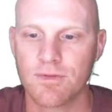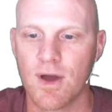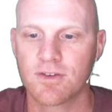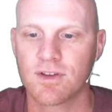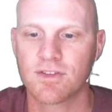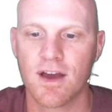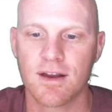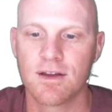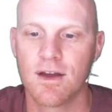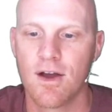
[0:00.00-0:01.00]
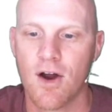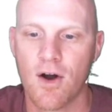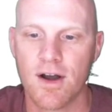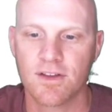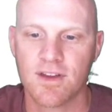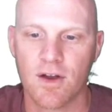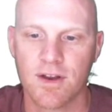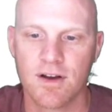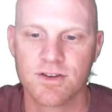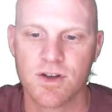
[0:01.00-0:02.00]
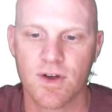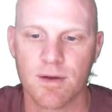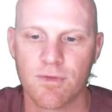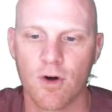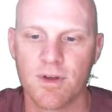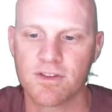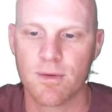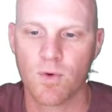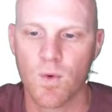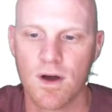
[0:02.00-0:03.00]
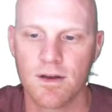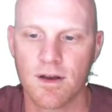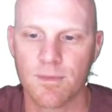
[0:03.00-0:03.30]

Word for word: If you actually assign R and S down here, so again bromine's number one,